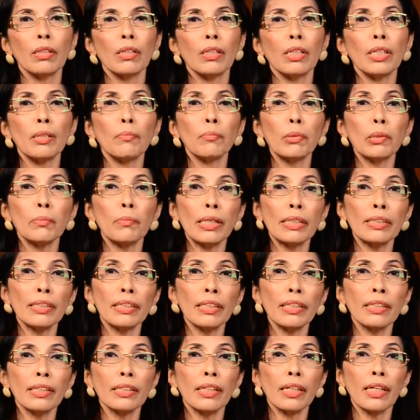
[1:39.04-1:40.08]

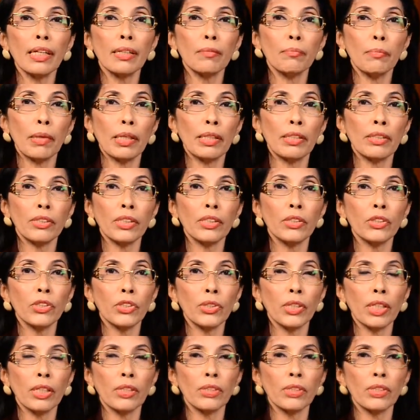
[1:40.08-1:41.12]
implementing and managing
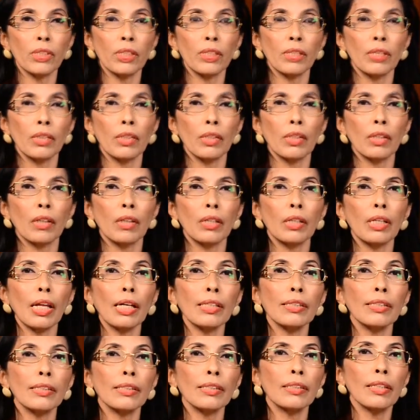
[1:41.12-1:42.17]
change,
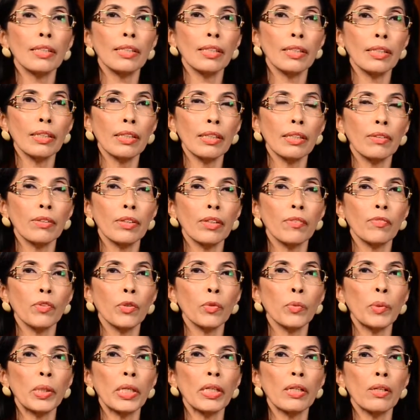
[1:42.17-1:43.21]
lastly,
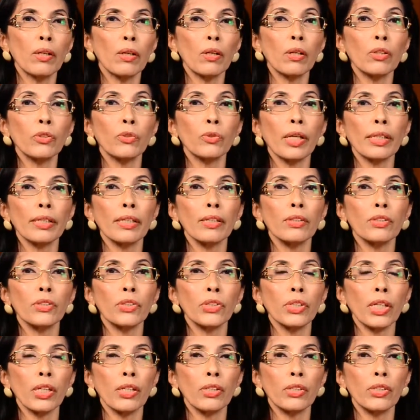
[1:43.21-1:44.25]
reviewing or tracking
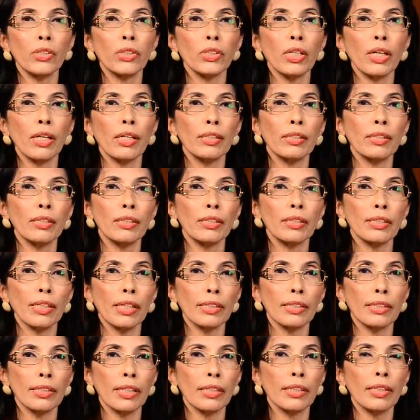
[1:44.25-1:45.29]
change and
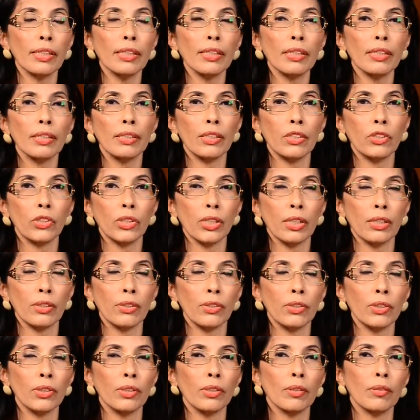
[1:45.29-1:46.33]
sustaining the
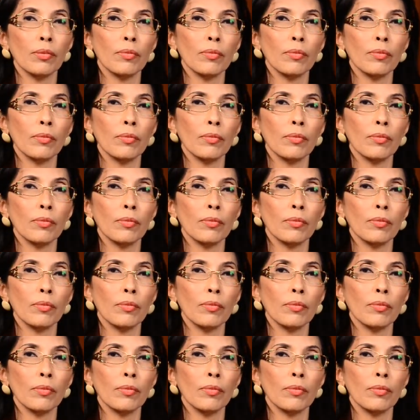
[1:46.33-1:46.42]
change.